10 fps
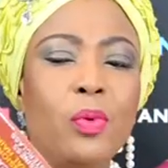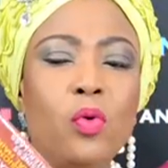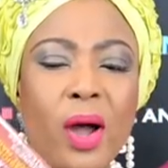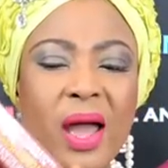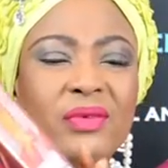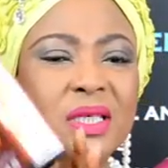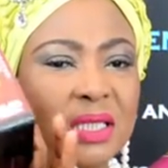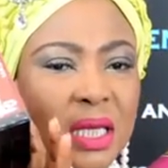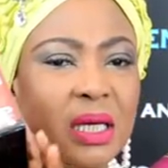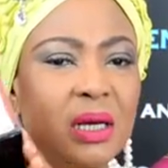whoever's
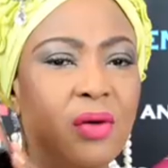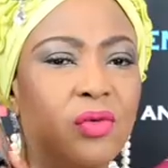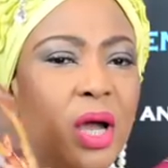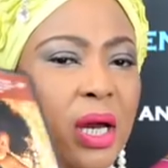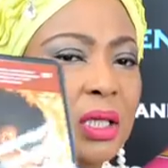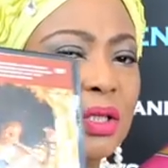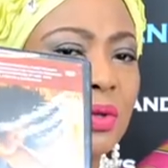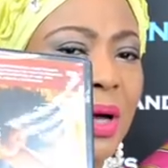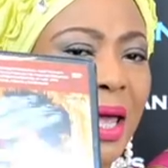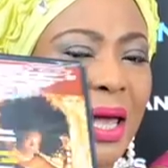thinking of going into
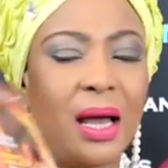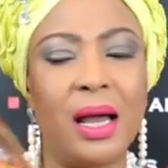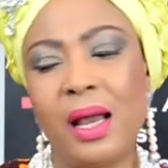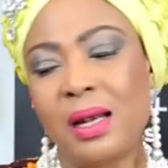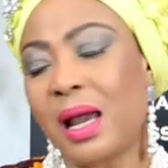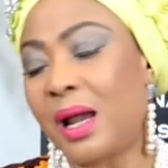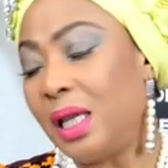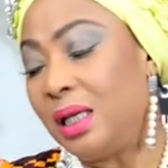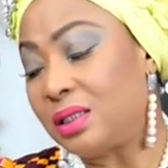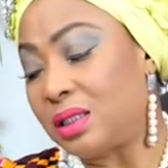hair. Now,
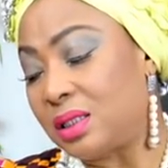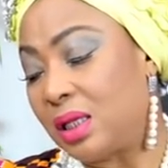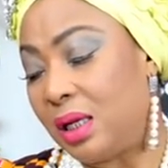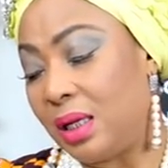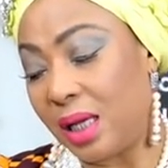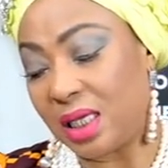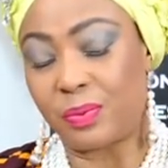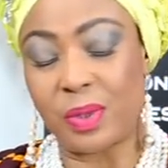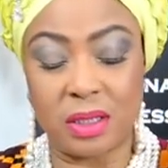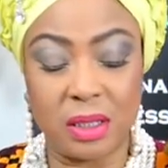interestingly,
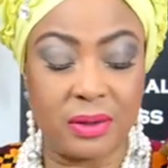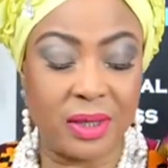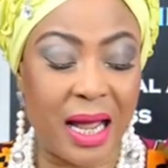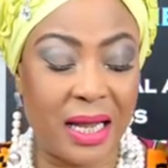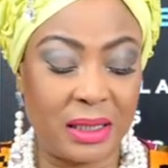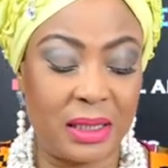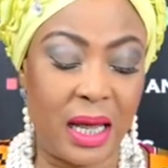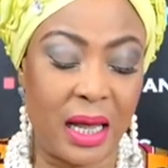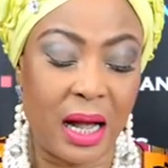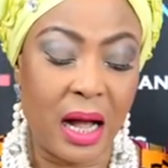especially regarding
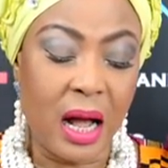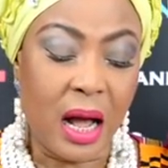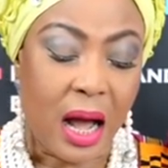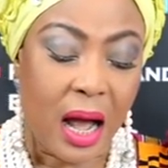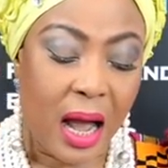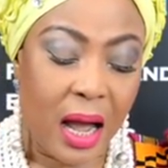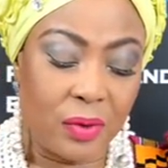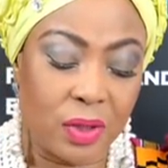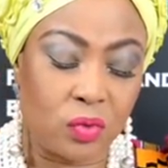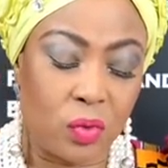hair,
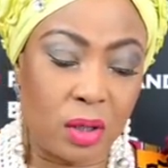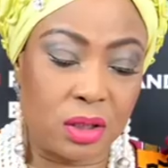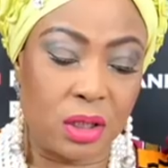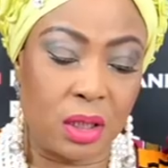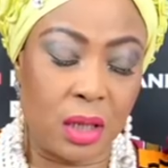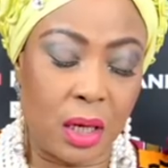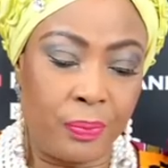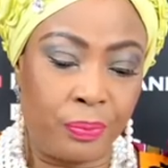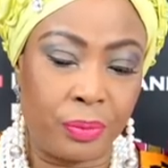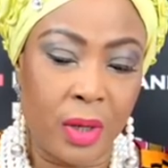I was watching,
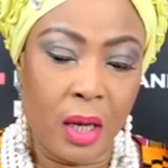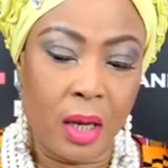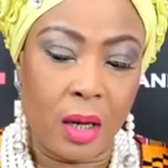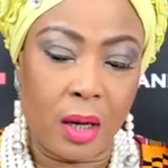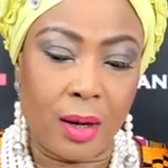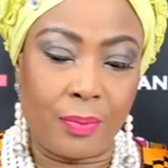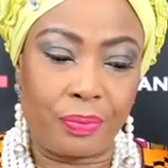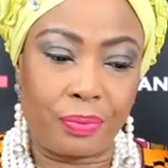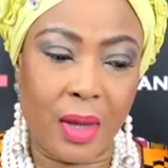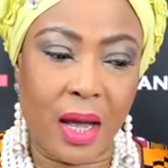um,
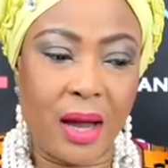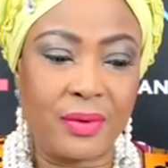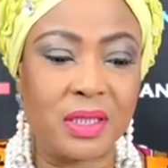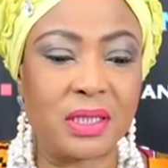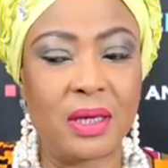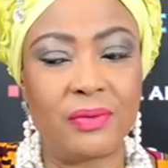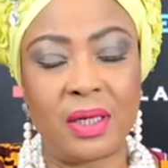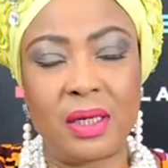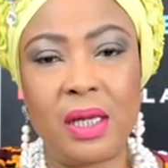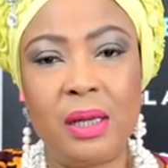I received
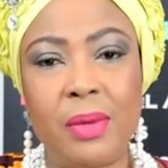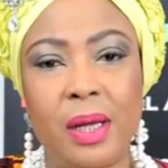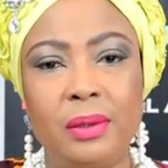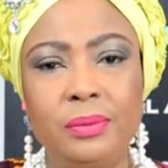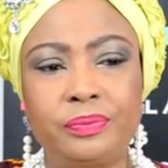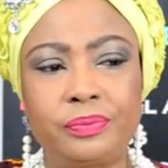an email